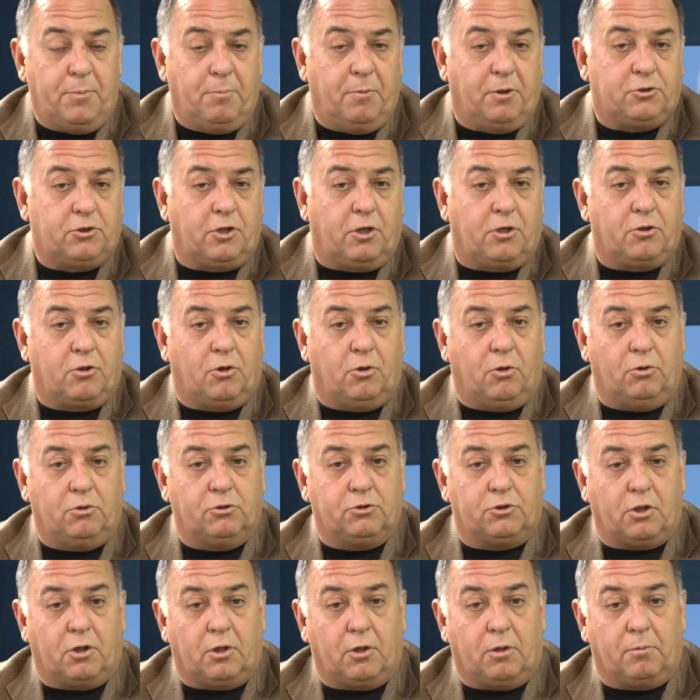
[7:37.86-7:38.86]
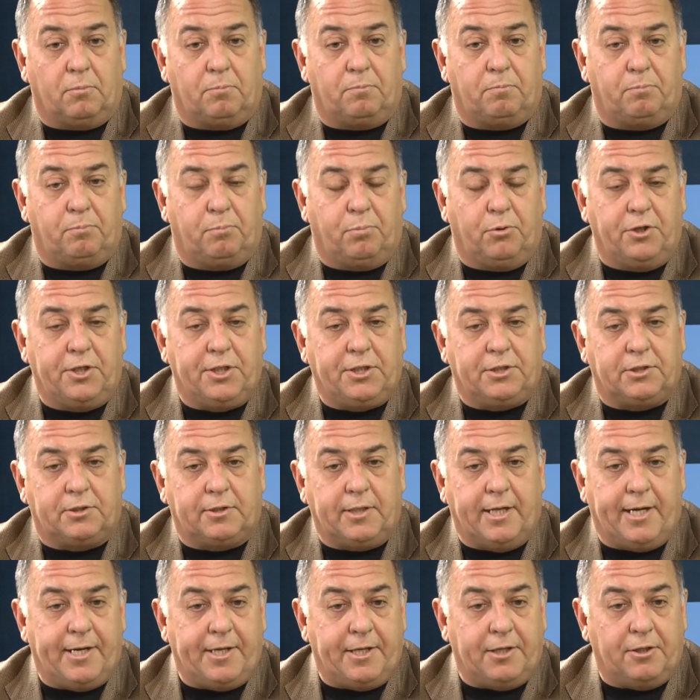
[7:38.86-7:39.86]
much our goals are pretty
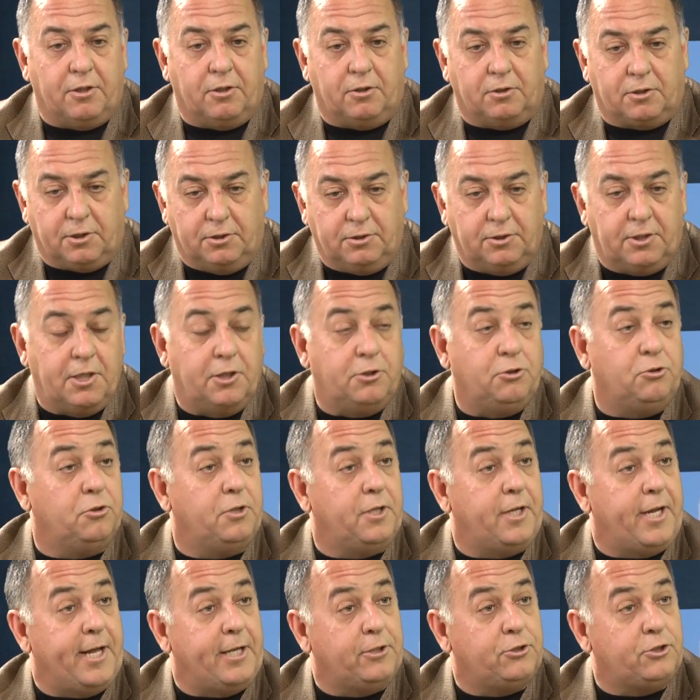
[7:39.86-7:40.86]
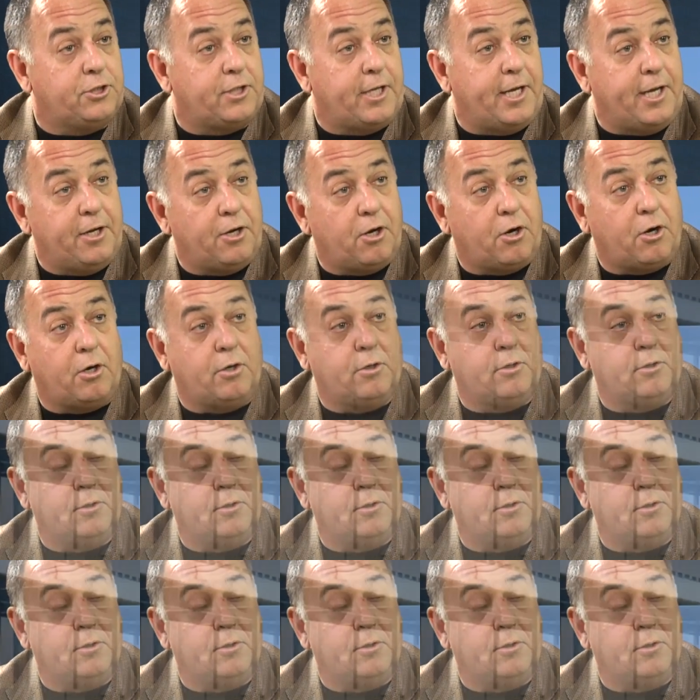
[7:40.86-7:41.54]
steady. Continuing to educate our